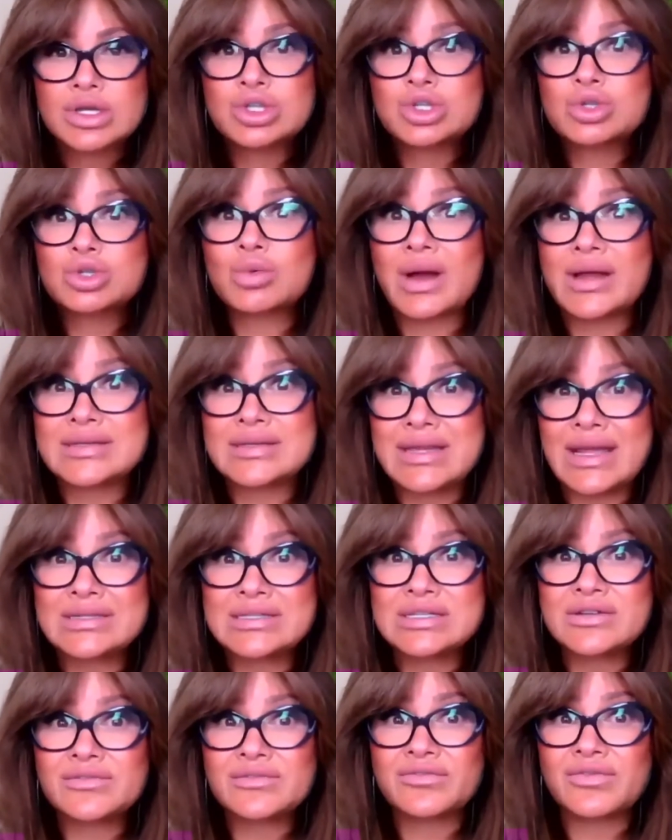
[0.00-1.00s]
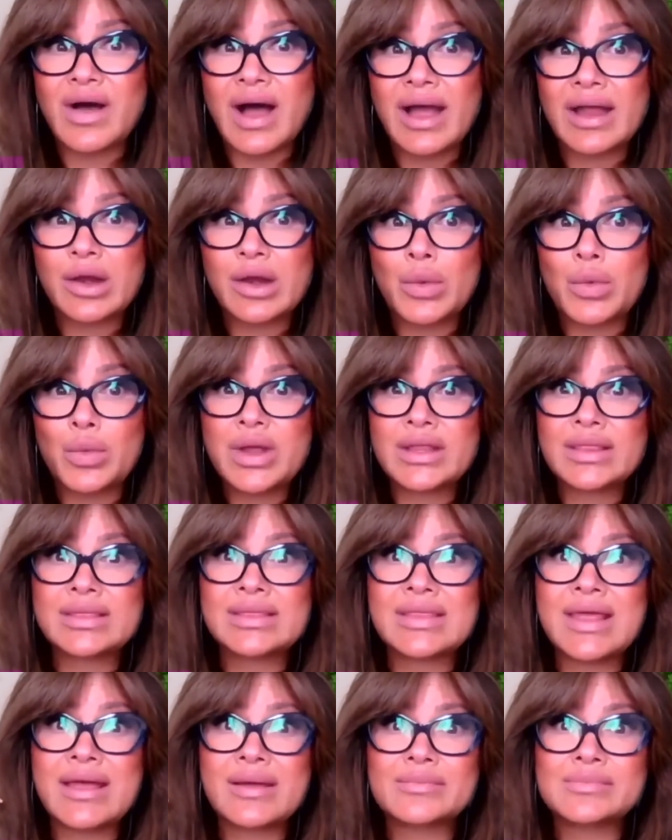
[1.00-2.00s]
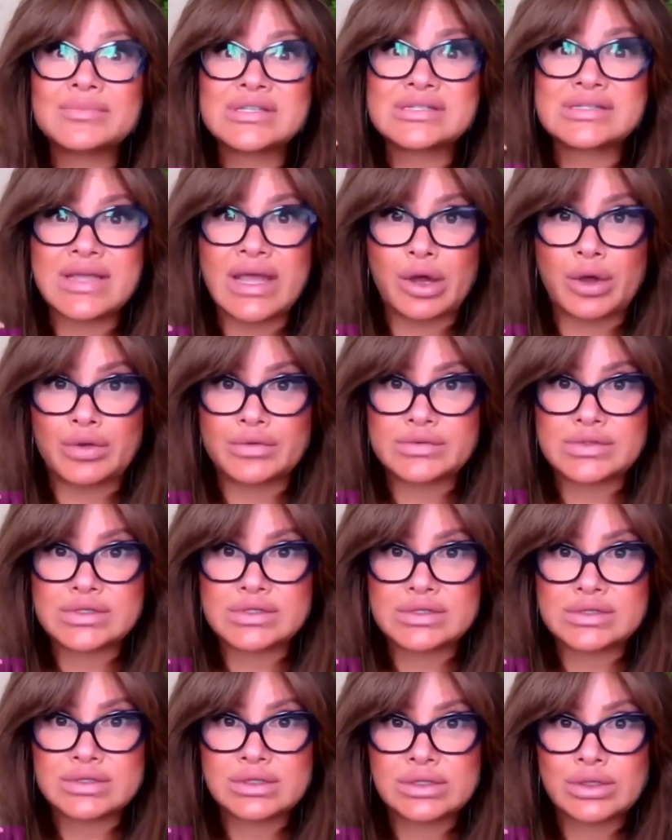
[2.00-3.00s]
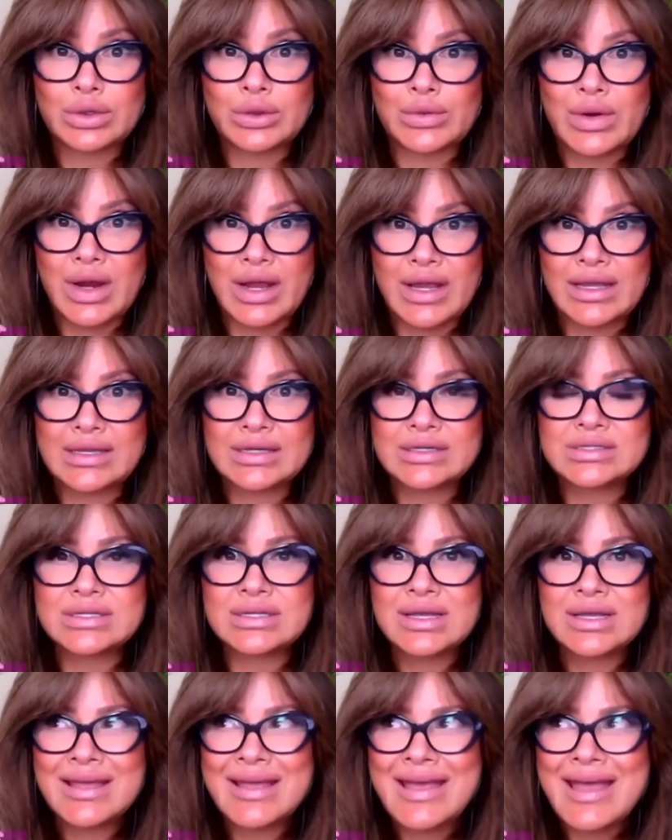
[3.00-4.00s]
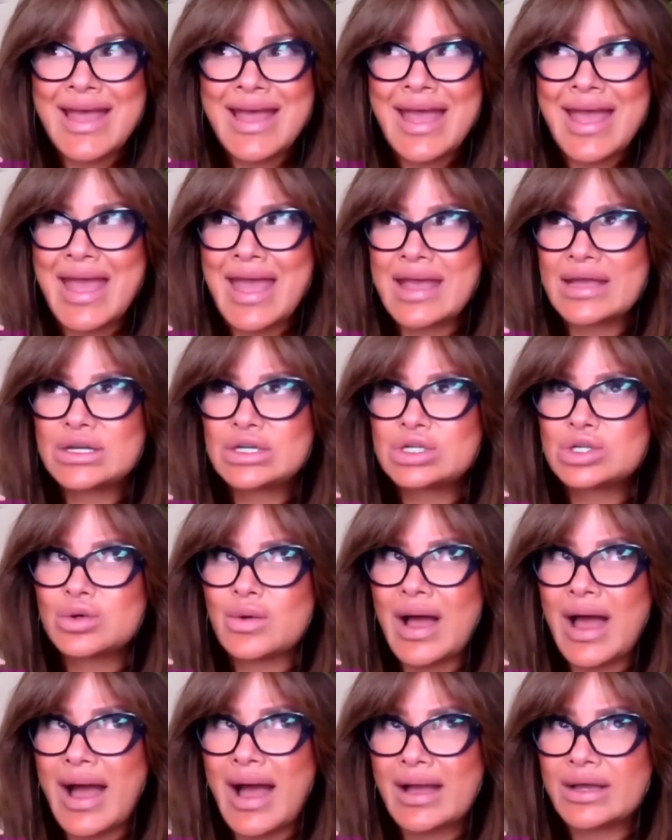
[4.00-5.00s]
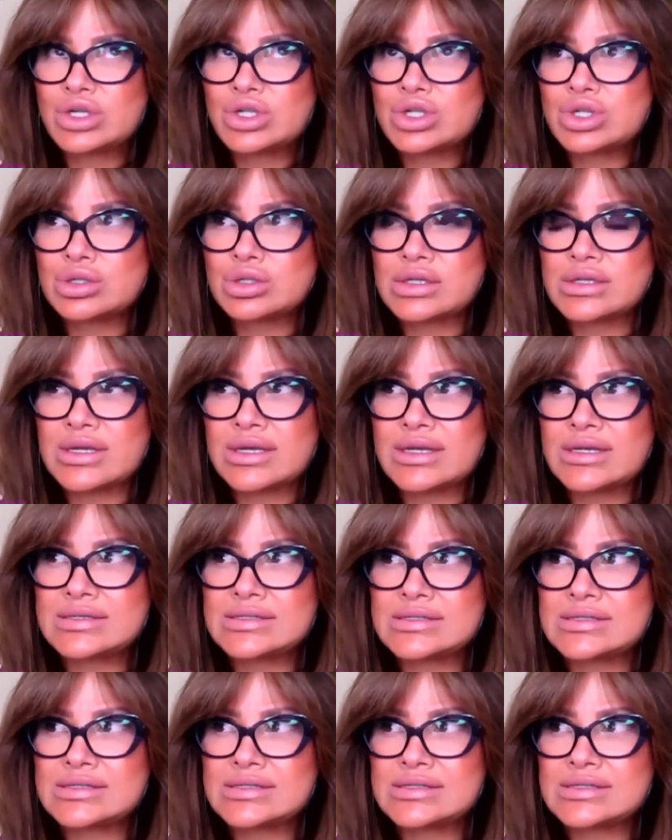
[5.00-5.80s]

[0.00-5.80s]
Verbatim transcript: to identify with themselves, right? And to actually